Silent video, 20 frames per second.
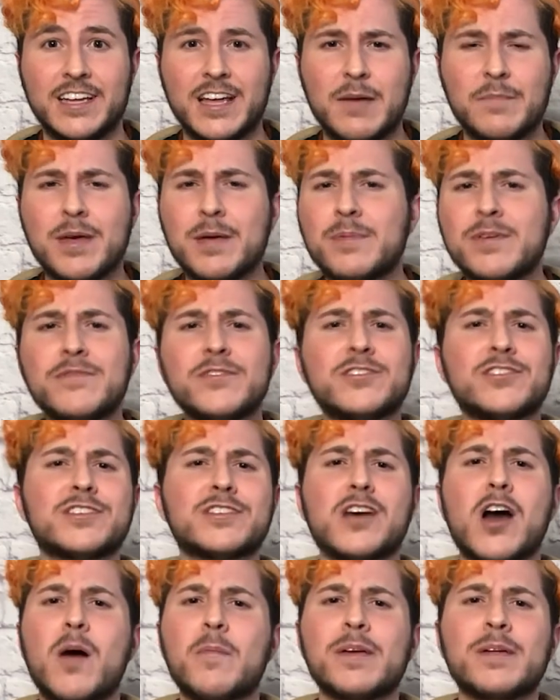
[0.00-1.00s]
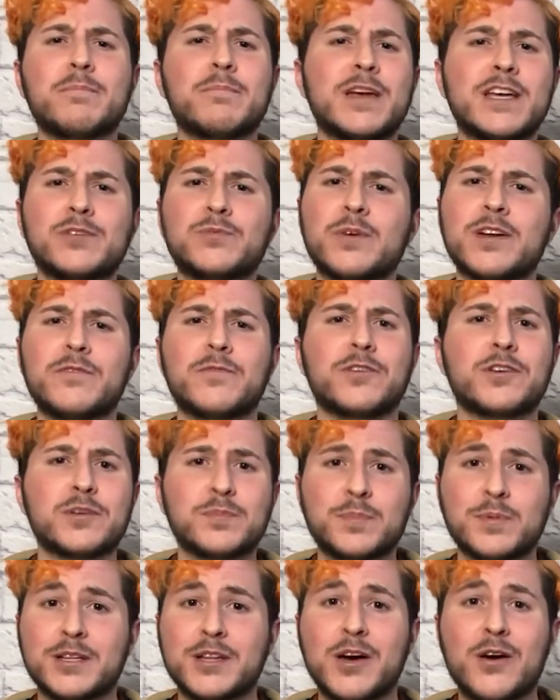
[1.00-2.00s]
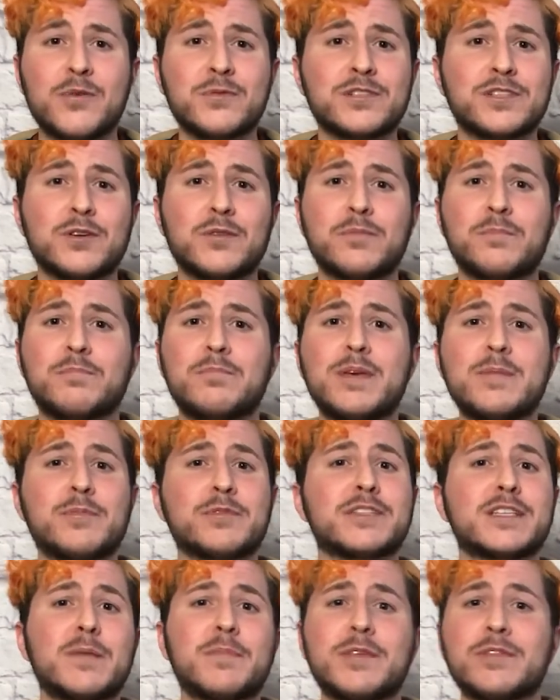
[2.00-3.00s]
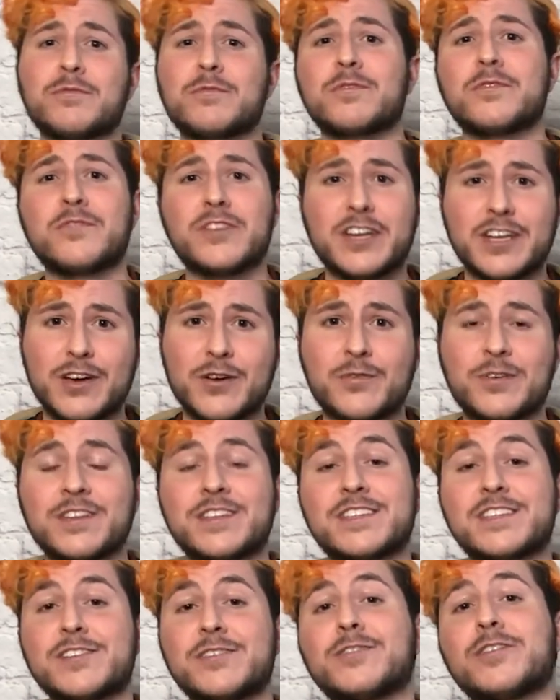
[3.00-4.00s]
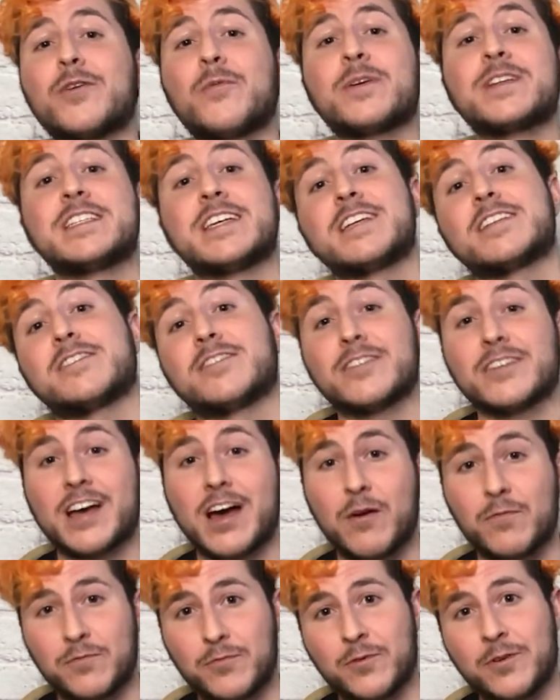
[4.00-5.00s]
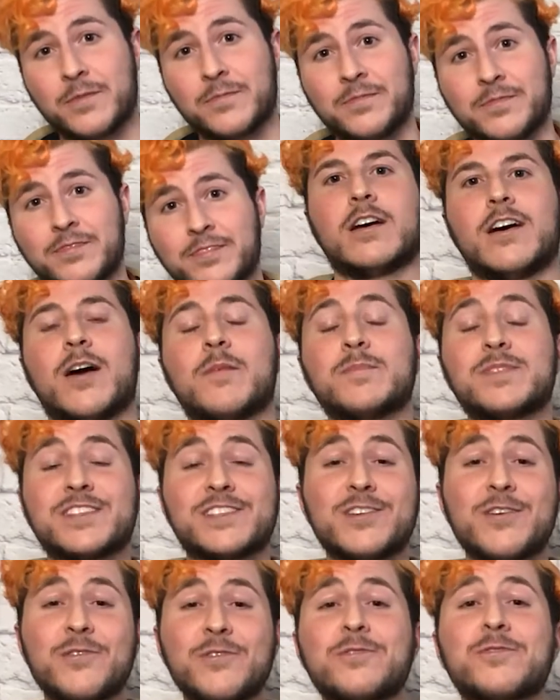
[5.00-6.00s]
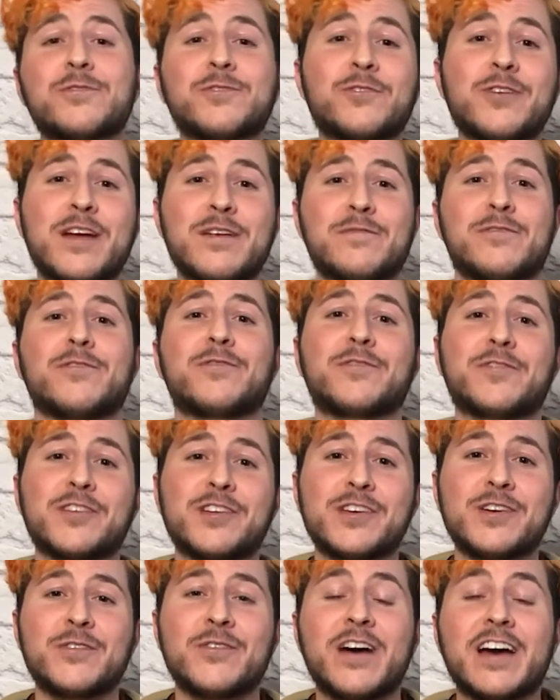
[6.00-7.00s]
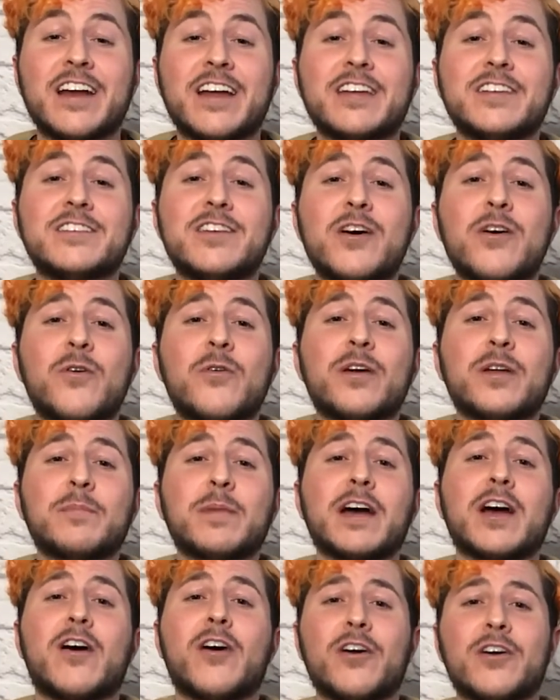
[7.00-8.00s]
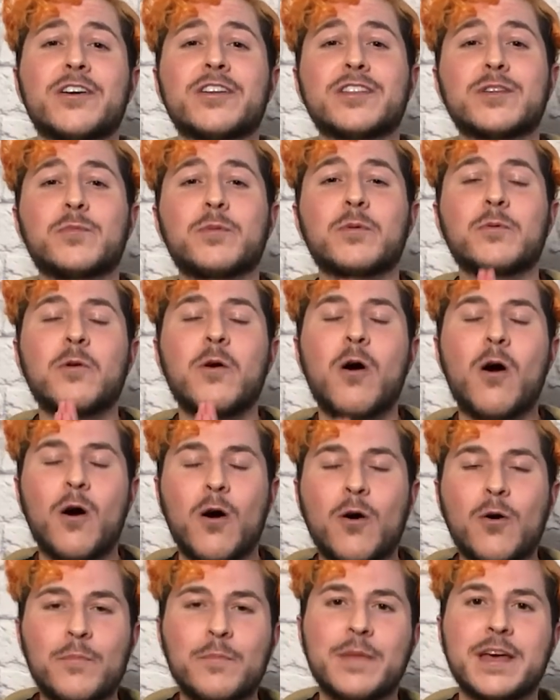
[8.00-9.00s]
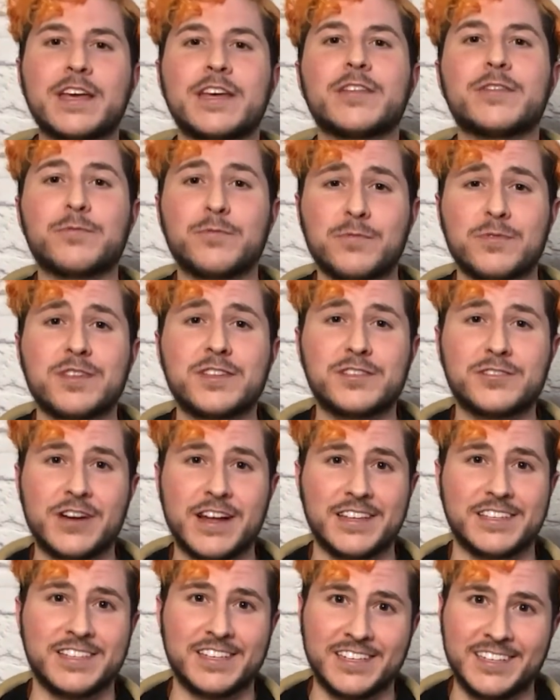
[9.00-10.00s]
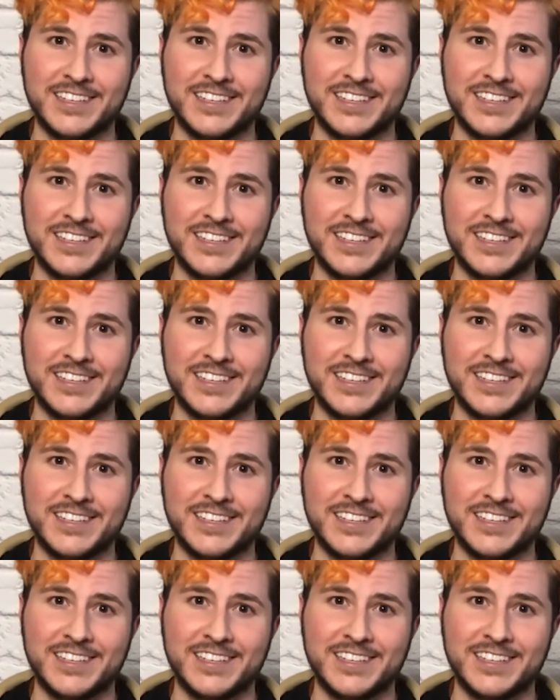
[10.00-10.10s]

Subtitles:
Maybe even just comment May 21st below so people skipping through the video can still know what date to look out for. I'm so grateful for you, and I know in my heart that we will all make it through this transit